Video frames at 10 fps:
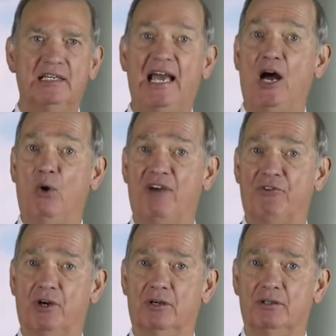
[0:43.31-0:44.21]

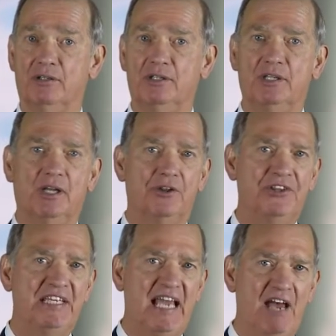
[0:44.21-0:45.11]
However,
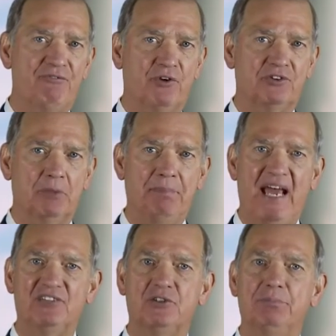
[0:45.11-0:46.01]
the effort to
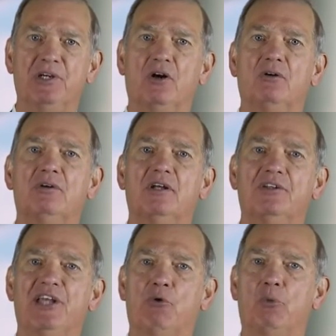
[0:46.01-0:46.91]
pass a bill
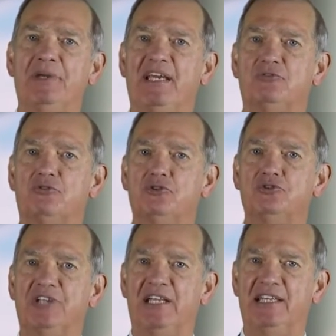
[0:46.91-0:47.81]
that will be
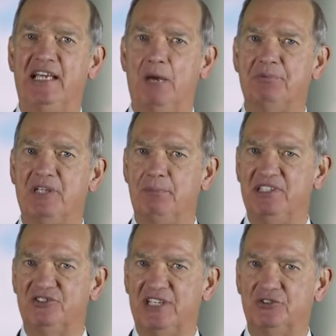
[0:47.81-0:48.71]
introduced in the
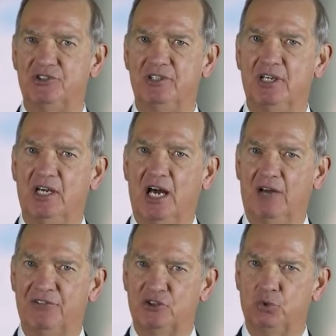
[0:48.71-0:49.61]
upcoming session
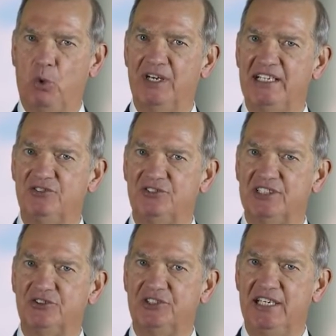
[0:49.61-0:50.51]
of the
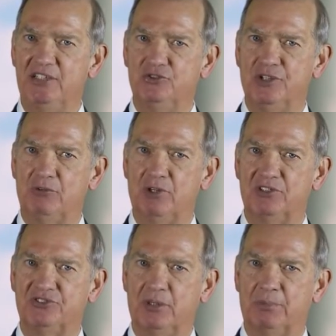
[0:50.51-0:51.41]
2016 General
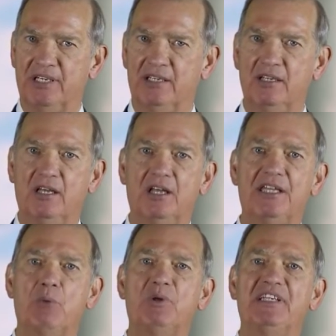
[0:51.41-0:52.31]
Assembly
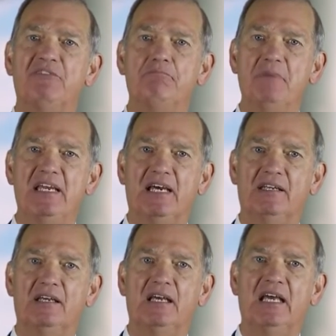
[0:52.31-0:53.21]
that would give men
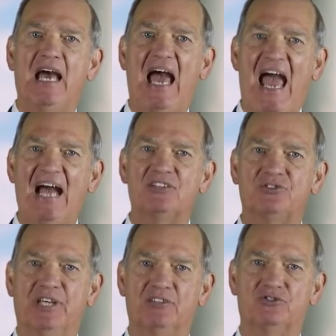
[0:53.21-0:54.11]

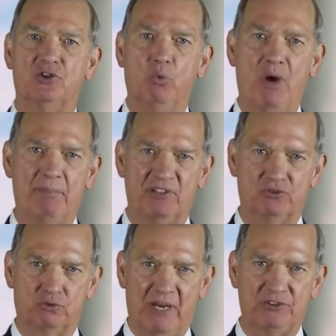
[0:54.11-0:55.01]
access to women's
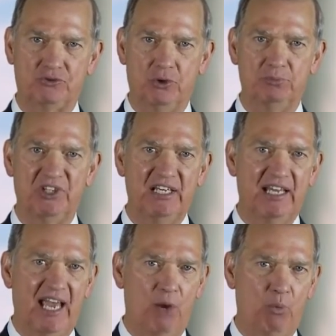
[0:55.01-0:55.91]
restrooms
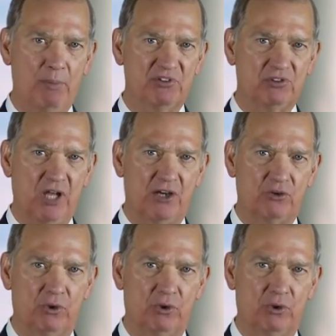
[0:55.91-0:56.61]
and women's locker